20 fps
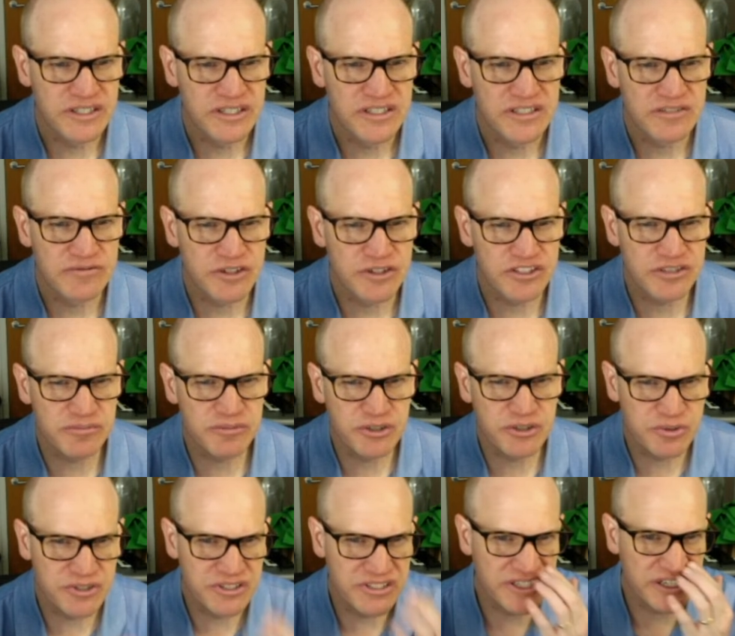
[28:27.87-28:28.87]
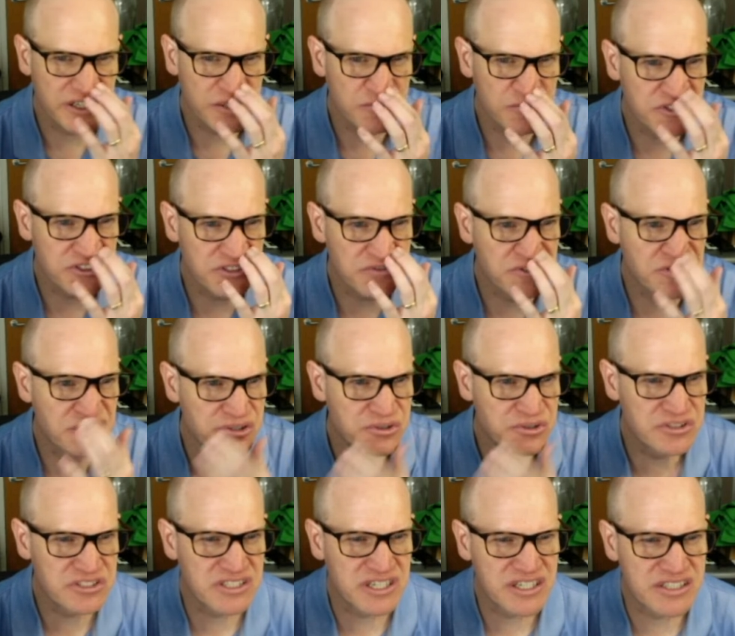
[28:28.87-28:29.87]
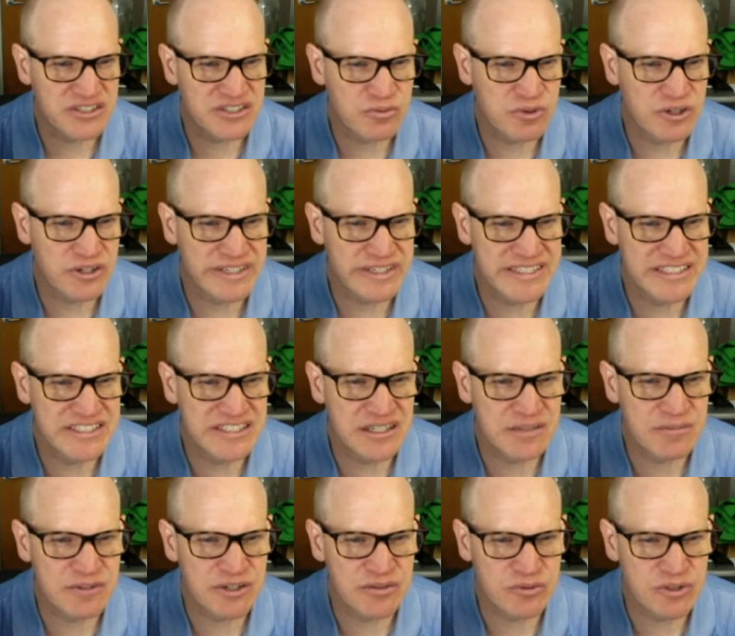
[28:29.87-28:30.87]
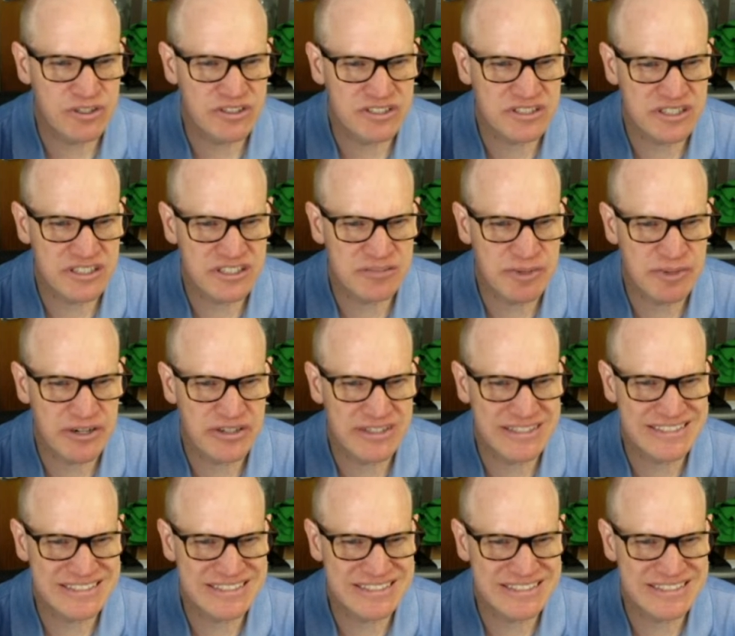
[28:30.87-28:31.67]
the function between the elements of two sets where each element of one set is paired